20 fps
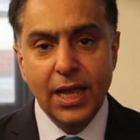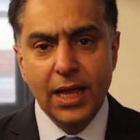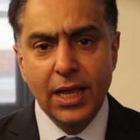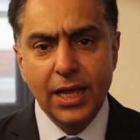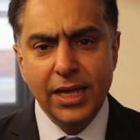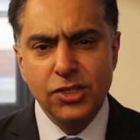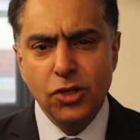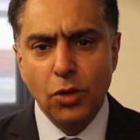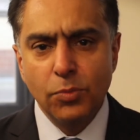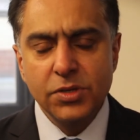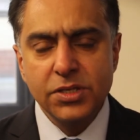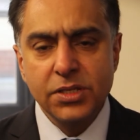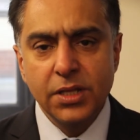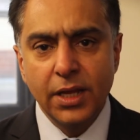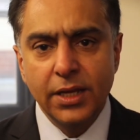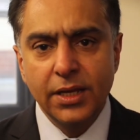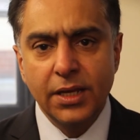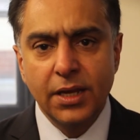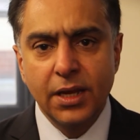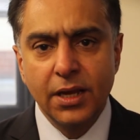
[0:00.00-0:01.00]
It's almost
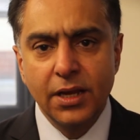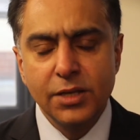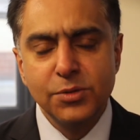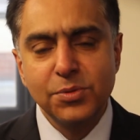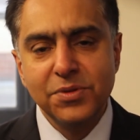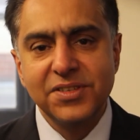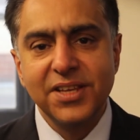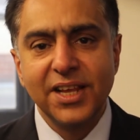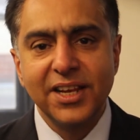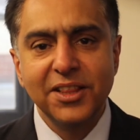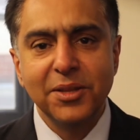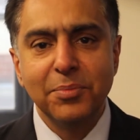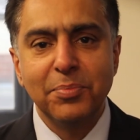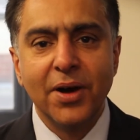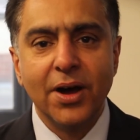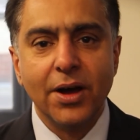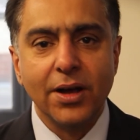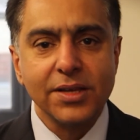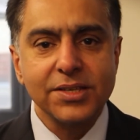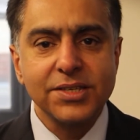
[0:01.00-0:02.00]
like, as we said in the
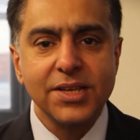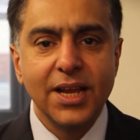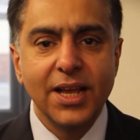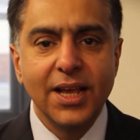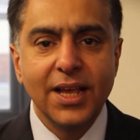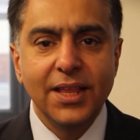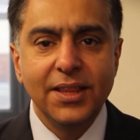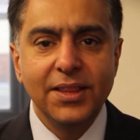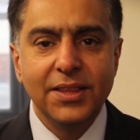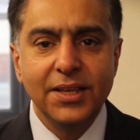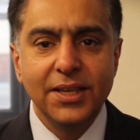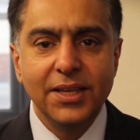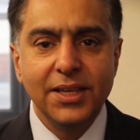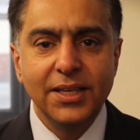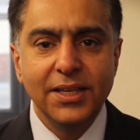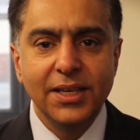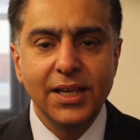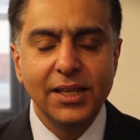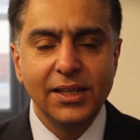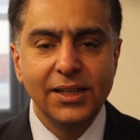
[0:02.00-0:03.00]
past,
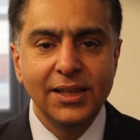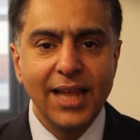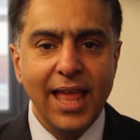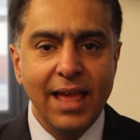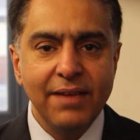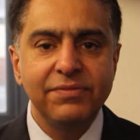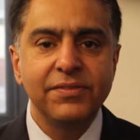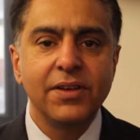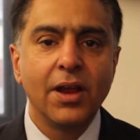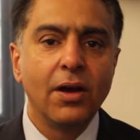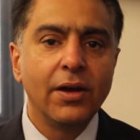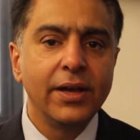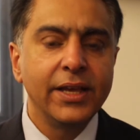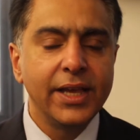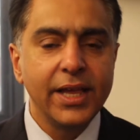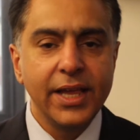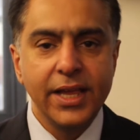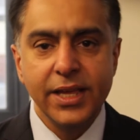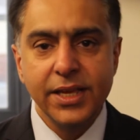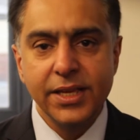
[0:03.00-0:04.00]
the left
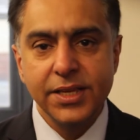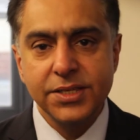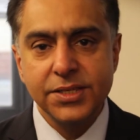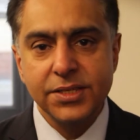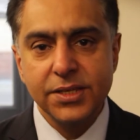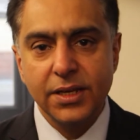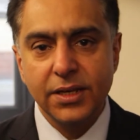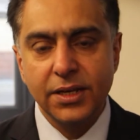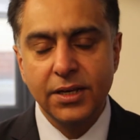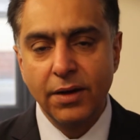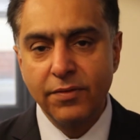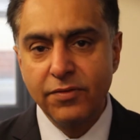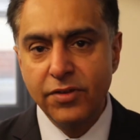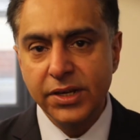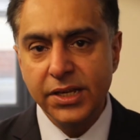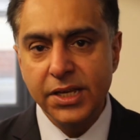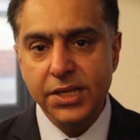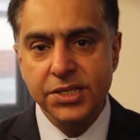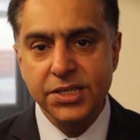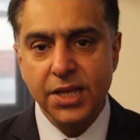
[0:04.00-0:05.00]
eye is
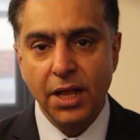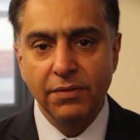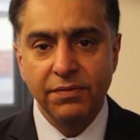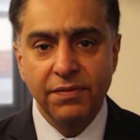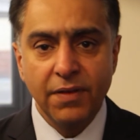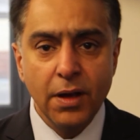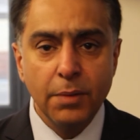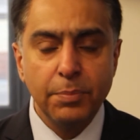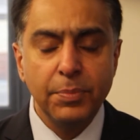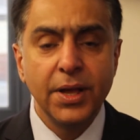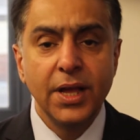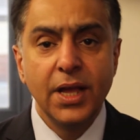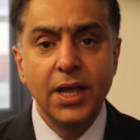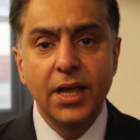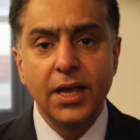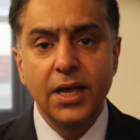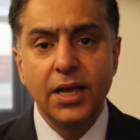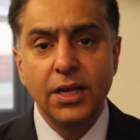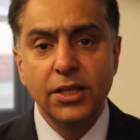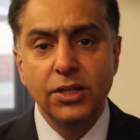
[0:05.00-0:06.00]
covering itself up,
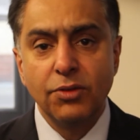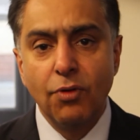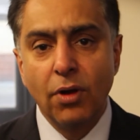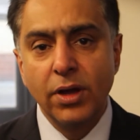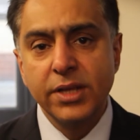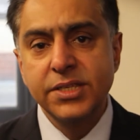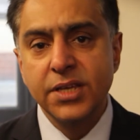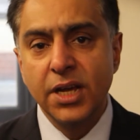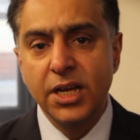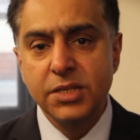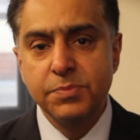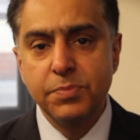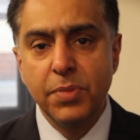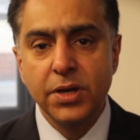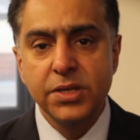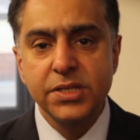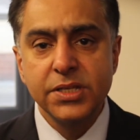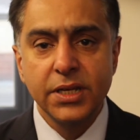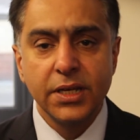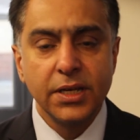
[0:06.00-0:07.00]
the right eye is
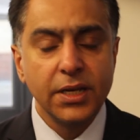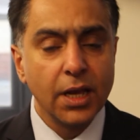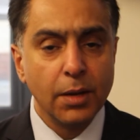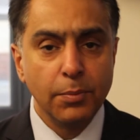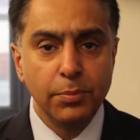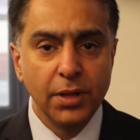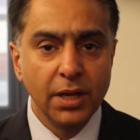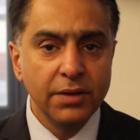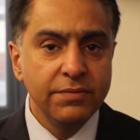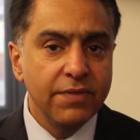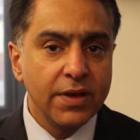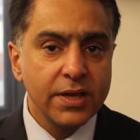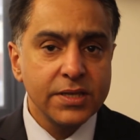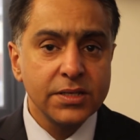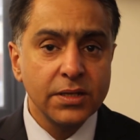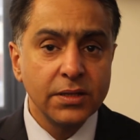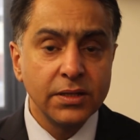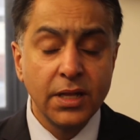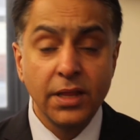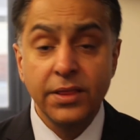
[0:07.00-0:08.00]
bursting a blood
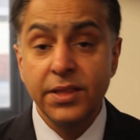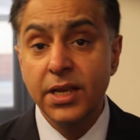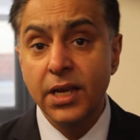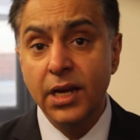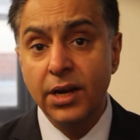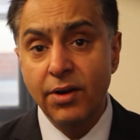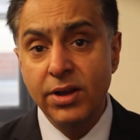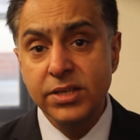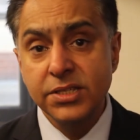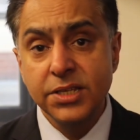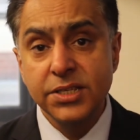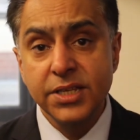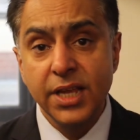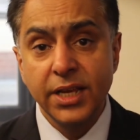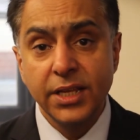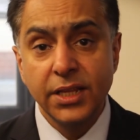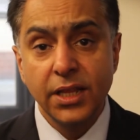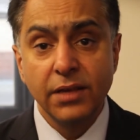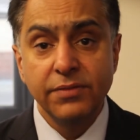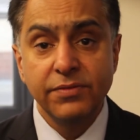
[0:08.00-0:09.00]
vessel, the theocrats are
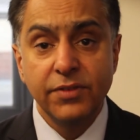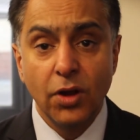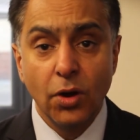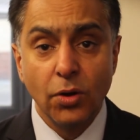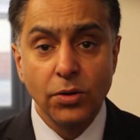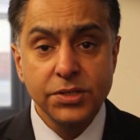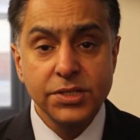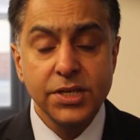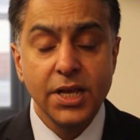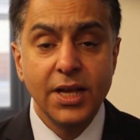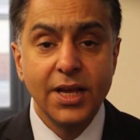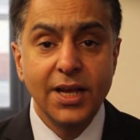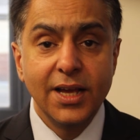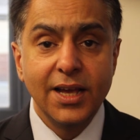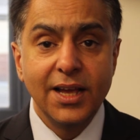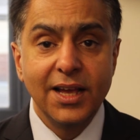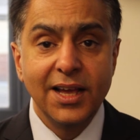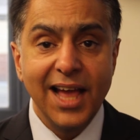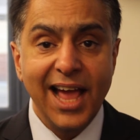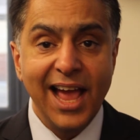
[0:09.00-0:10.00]
saying they've got
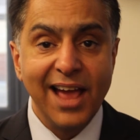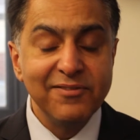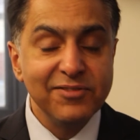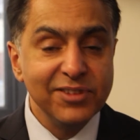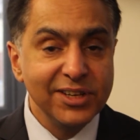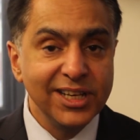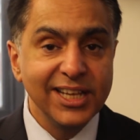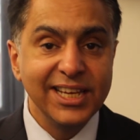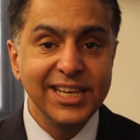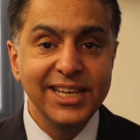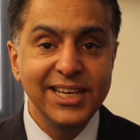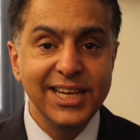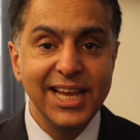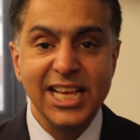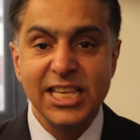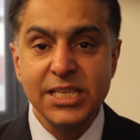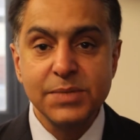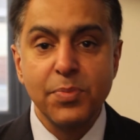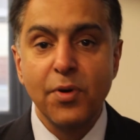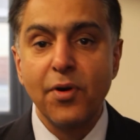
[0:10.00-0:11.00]

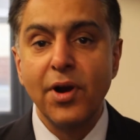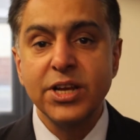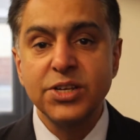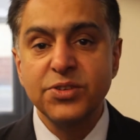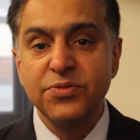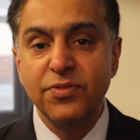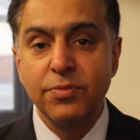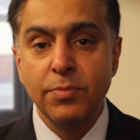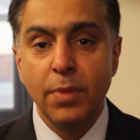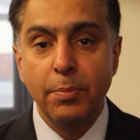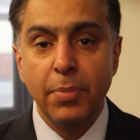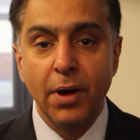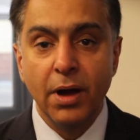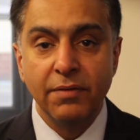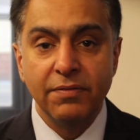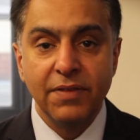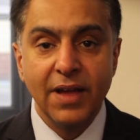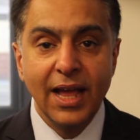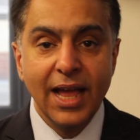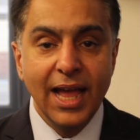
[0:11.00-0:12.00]
heavenly inspiration from
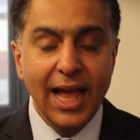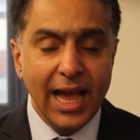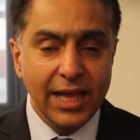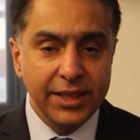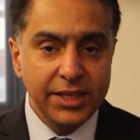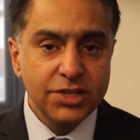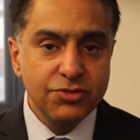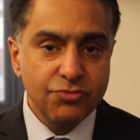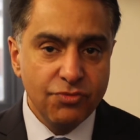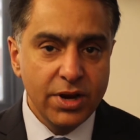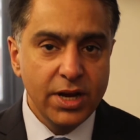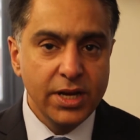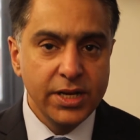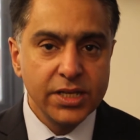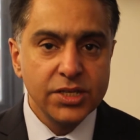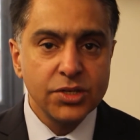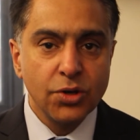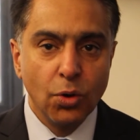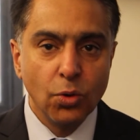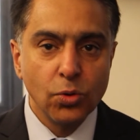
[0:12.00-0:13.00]
above. And this really
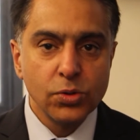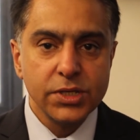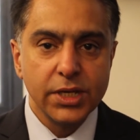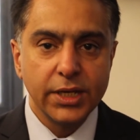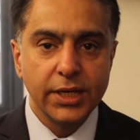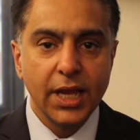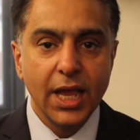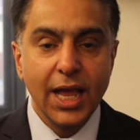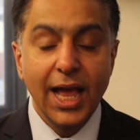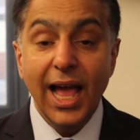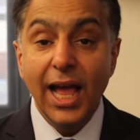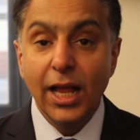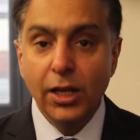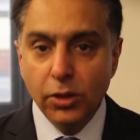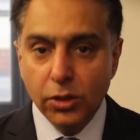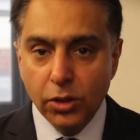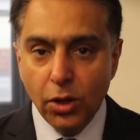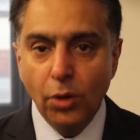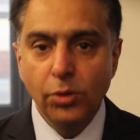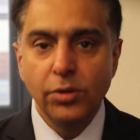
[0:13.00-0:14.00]
is causing a
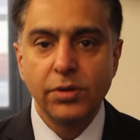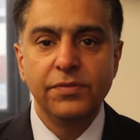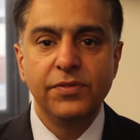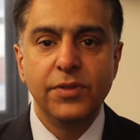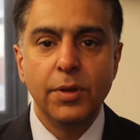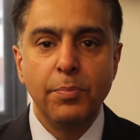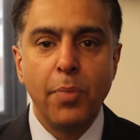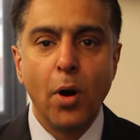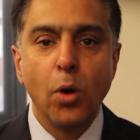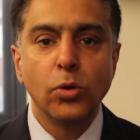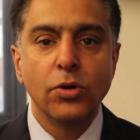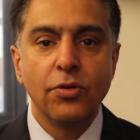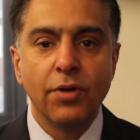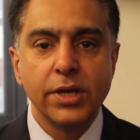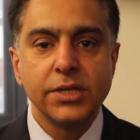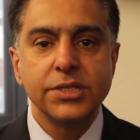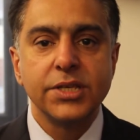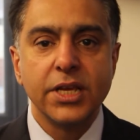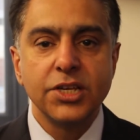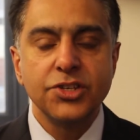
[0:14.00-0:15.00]
lot of the
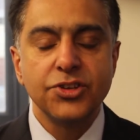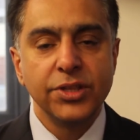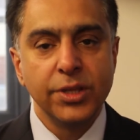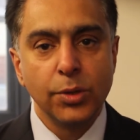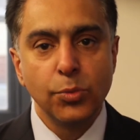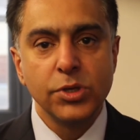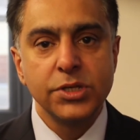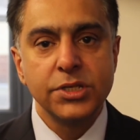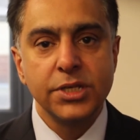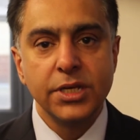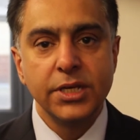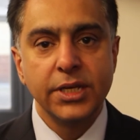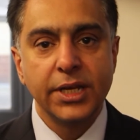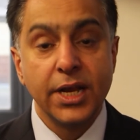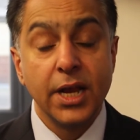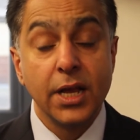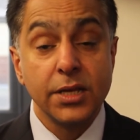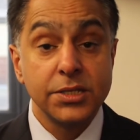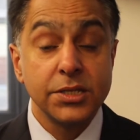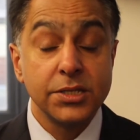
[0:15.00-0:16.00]
polarisation that we're seeing
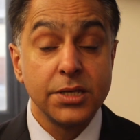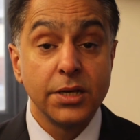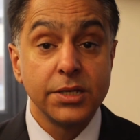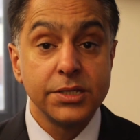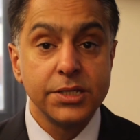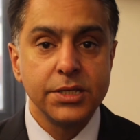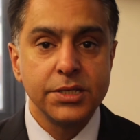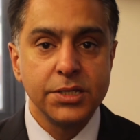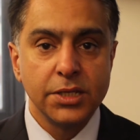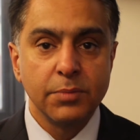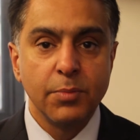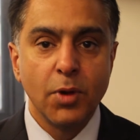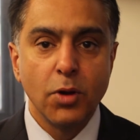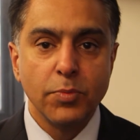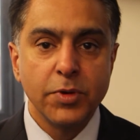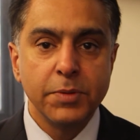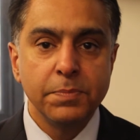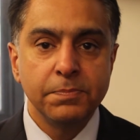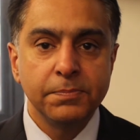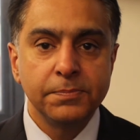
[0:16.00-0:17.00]
in our societies at the
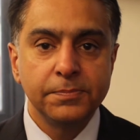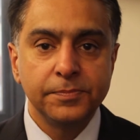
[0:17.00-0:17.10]
moment.